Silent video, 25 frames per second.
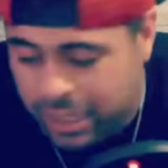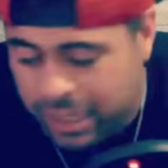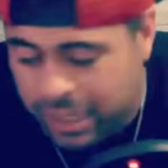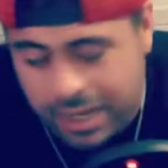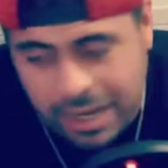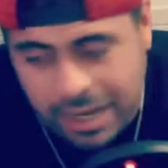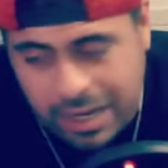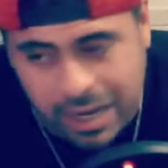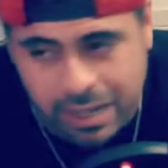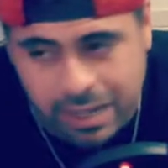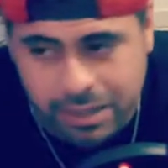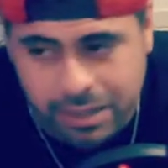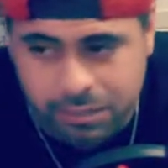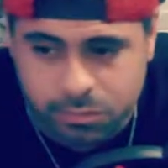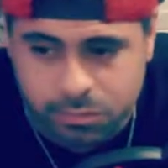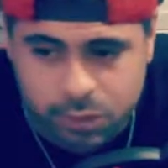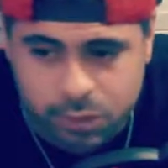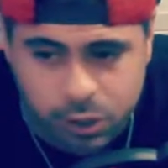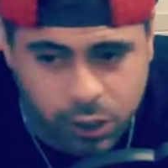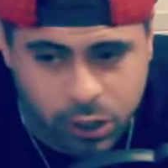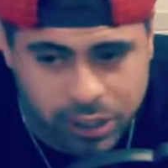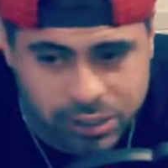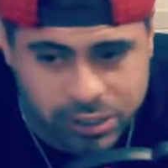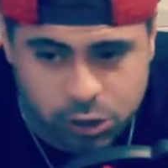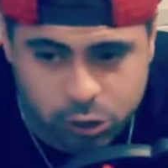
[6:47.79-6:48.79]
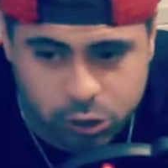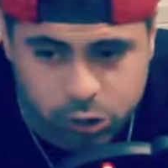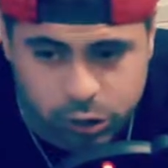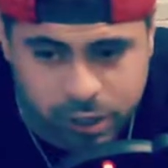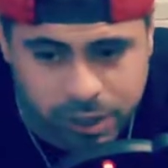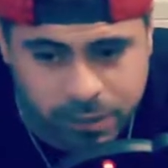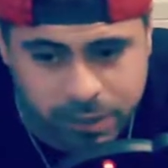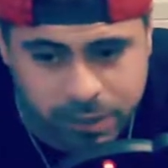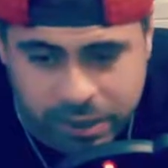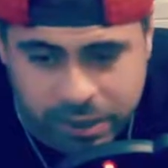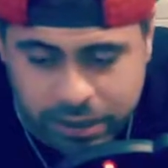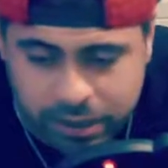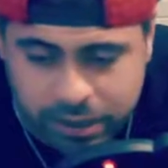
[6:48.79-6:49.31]
I stream
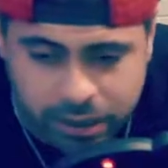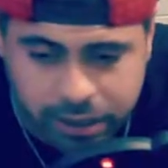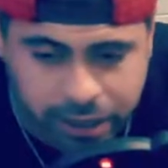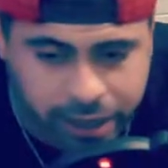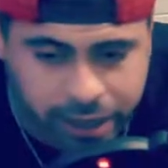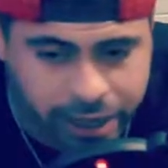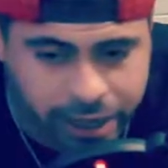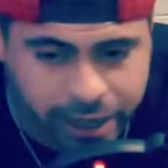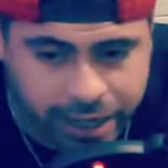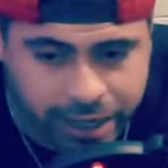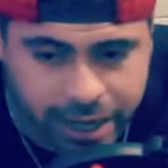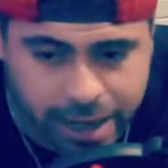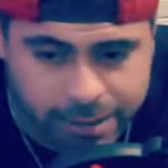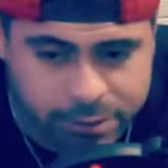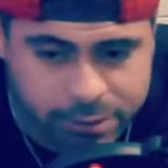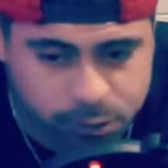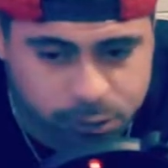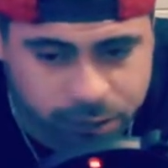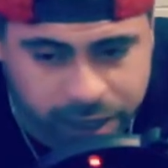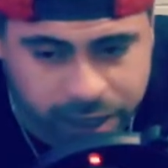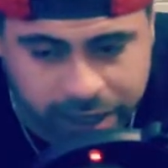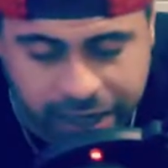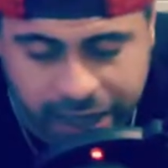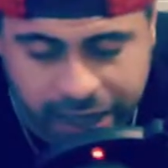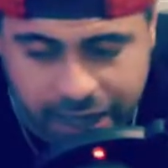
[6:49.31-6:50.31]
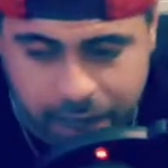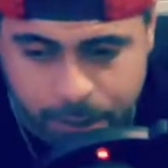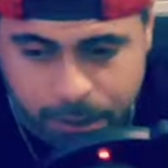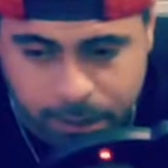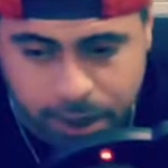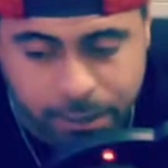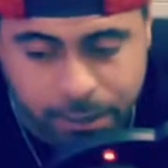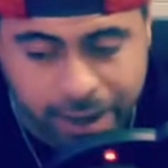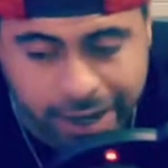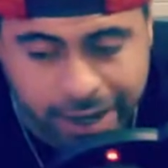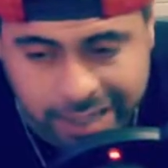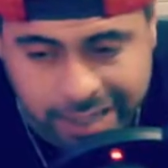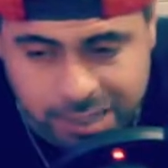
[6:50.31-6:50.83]
and capture my game on
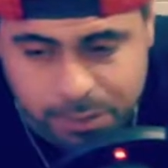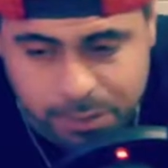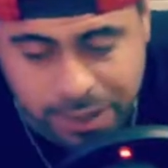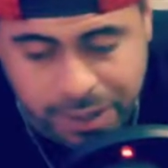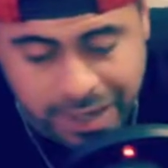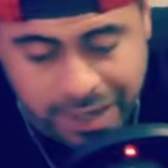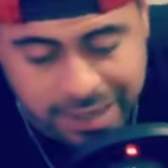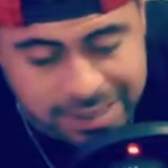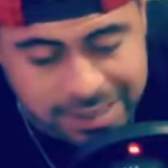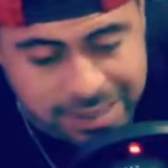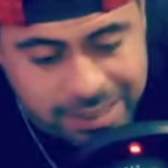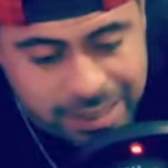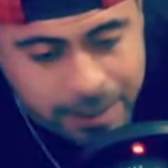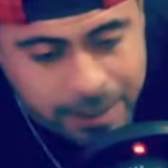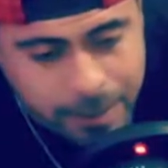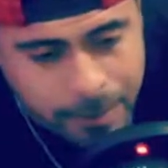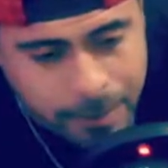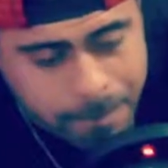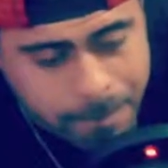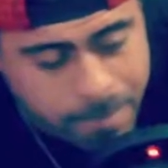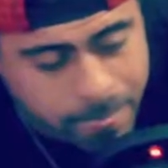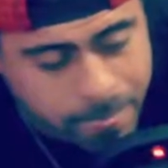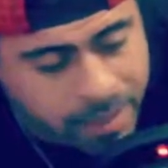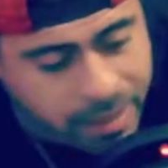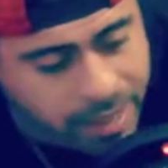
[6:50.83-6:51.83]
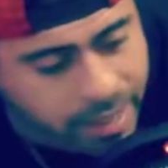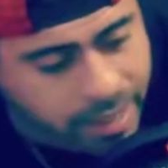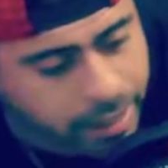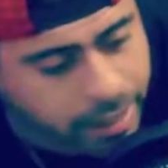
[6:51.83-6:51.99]
my Xbox. And